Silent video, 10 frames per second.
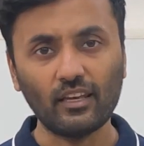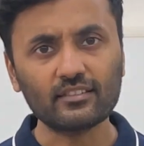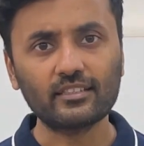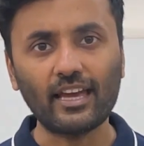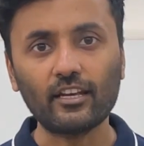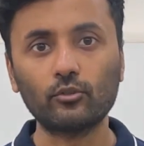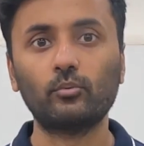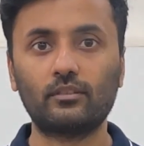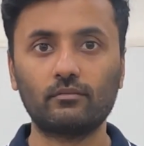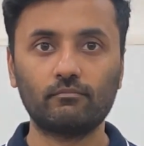let's get into
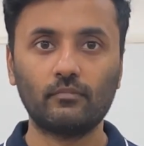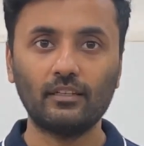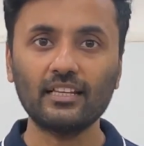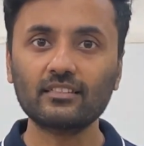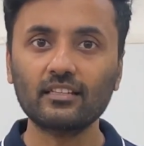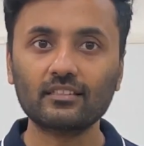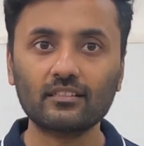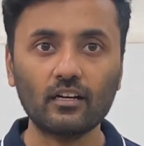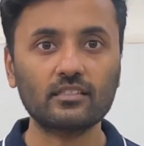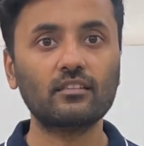it. Let's
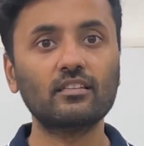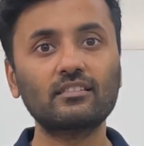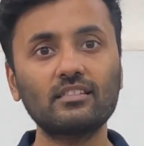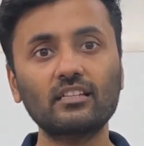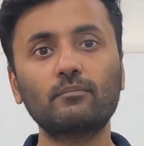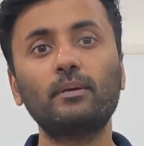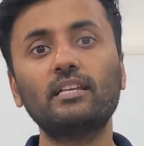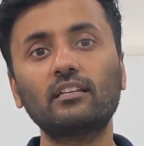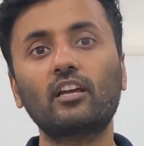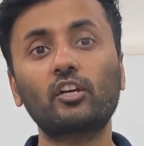discuss the six
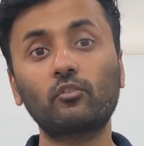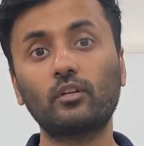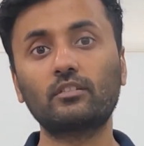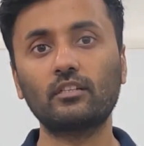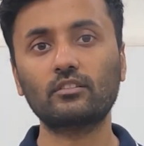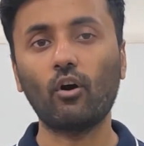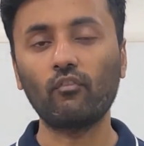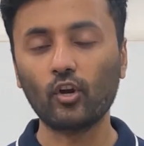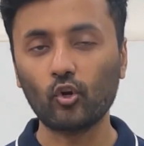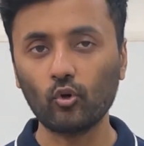basic characteristics of
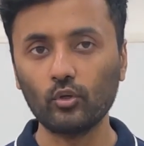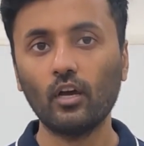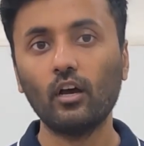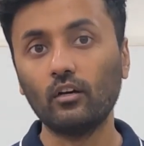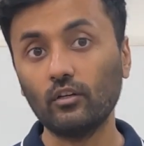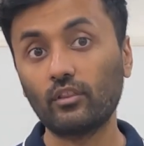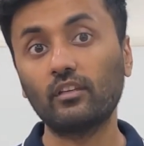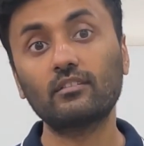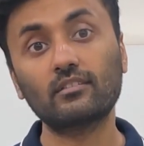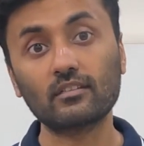a good
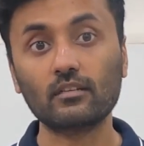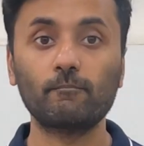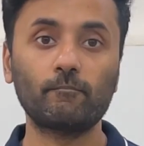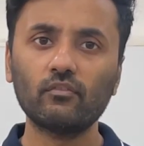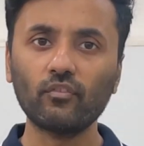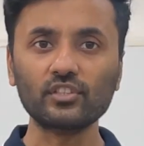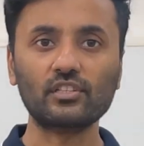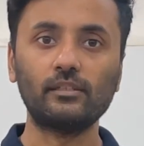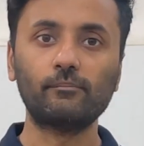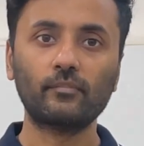earthing system.
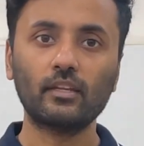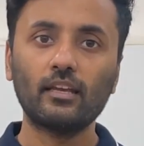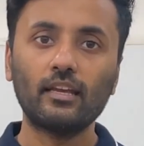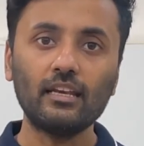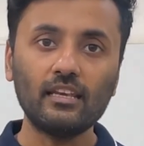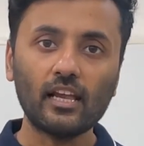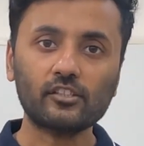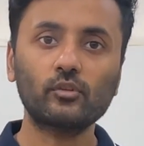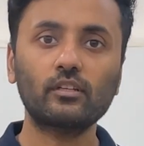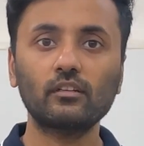Firstly,
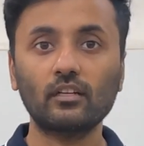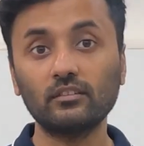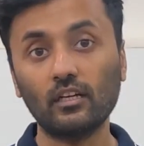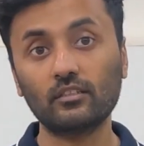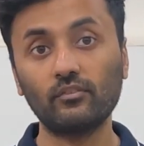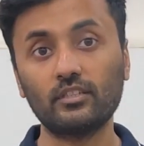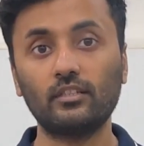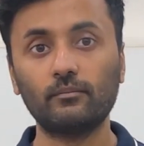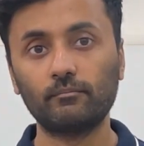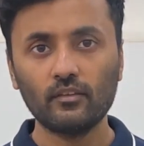electrical
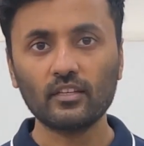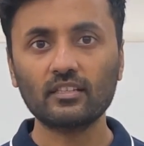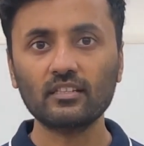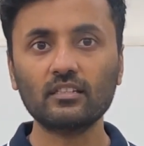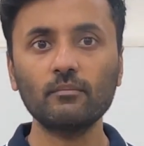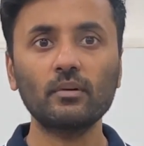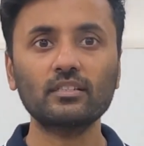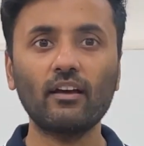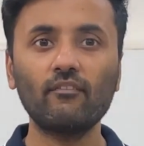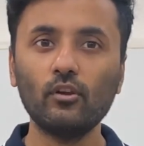conductivity. The system must
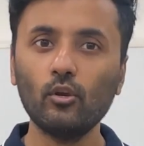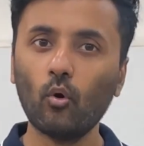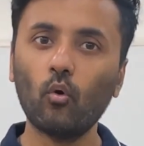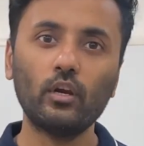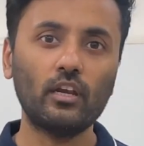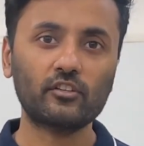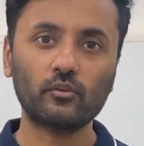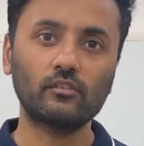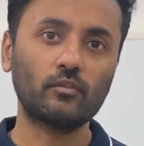have low electrical